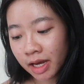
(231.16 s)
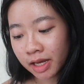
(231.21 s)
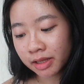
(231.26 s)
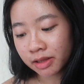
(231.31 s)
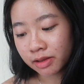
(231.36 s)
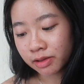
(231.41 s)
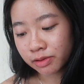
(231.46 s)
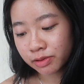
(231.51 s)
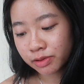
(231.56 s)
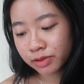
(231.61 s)

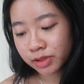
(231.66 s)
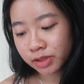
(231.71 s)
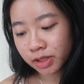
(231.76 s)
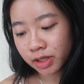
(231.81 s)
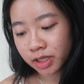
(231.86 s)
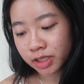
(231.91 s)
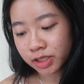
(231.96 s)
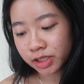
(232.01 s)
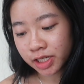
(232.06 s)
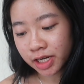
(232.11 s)
and those
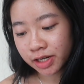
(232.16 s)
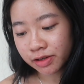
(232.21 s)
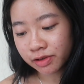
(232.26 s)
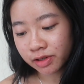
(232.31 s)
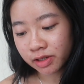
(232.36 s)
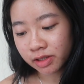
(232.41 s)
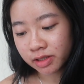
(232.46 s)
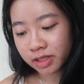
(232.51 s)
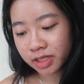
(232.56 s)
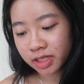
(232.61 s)
are
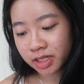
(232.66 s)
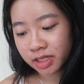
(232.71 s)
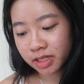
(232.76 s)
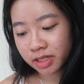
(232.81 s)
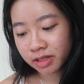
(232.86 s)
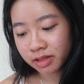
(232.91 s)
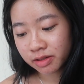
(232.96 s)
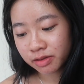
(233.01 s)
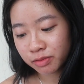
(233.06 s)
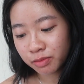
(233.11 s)

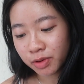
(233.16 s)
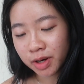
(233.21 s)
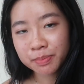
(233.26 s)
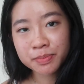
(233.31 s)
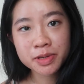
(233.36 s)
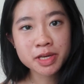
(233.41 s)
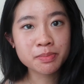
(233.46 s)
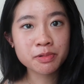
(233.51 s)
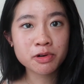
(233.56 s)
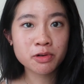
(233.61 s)
generally what
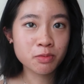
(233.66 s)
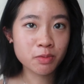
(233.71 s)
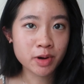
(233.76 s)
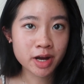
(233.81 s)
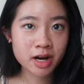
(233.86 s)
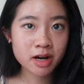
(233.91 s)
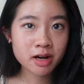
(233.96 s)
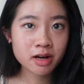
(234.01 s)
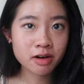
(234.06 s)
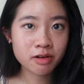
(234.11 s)
people
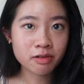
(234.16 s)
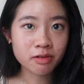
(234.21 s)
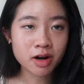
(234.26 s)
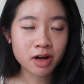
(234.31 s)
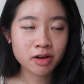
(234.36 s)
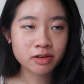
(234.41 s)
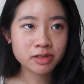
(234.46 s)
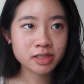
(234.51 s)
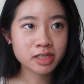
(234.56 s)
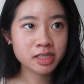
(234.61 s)
wear
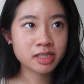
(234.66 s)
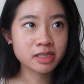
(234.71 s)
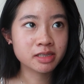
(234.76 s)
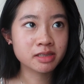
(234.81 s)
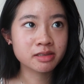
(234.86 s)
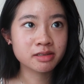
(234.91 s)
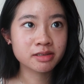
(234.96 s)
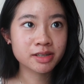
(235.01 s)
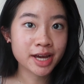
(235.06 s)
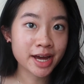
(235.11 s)
around
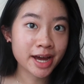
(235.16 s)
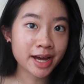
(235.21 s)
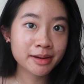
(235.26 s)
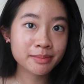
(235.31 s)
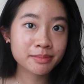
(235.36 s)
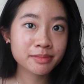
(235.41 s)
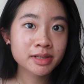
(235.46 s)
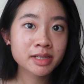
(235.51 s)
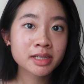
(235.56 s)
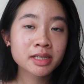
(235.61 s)
in
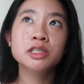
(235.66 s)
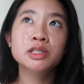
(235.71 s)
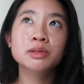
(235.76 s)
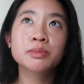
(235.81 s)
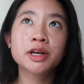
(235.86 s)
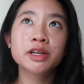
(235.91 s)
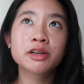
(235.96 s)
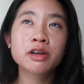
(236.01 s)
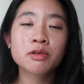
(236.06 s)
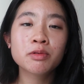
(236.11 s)
CAP. You
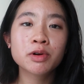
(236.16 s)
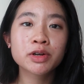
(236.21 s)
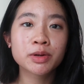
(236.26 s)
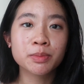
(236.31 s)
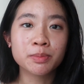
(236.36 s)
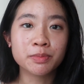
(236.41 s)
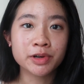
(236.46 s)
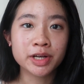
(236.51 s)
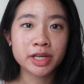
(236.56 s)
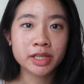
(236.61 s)
might not want to
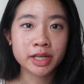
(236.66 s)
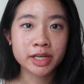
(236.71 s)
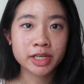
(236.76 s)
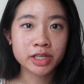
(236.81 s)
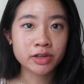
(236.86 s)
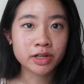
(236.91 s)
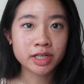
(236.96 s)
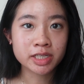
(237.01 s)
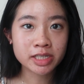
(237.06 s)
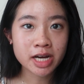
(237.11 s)
bring like
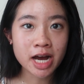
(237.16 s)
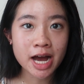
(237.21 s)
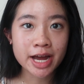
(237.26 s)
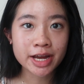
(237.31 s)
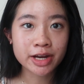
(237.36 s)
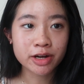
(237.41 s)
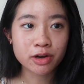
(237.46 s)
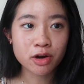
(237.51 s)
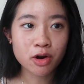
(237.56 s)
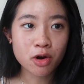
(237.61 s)
your
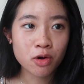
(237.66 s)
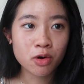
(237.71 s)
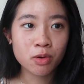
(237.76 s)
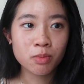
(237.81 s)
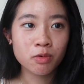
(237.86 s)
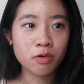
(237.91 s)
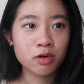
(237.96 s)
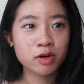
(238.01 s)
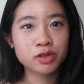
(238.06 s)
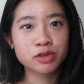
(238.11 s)
entire
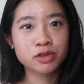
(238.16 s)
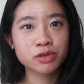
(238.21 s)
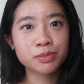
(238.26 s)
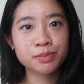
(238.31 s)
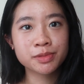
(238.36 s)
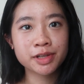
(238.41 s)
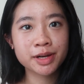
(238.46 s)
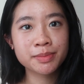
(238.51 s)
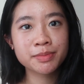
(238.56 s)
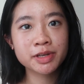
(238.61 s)
home
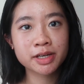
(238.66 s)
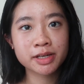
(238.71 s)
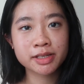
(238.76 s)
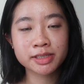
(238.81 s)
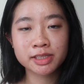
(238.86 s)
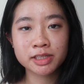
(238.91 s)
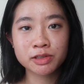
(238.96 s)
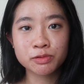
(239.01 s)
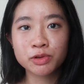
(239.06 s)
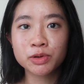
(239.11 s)
wardrobe there because
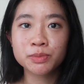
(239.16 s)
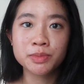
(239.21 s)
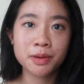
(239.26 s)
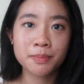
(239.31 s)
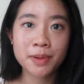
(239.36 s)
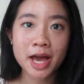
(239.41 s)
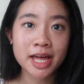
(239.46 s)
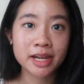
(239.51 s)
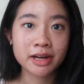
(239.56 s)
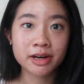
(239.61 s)
it will be
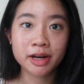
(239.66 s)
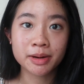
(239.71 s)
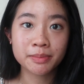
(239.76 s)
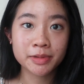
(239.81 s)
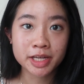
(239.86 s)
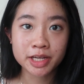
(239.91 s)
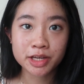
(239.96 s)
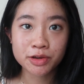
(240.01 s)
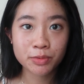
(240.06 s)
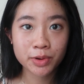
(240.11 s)
padded up
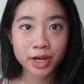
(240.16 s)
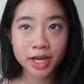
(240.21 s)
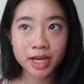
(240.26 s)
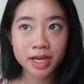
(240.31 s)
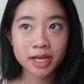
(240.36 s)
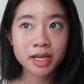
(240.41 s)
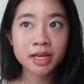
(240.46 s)
anyway.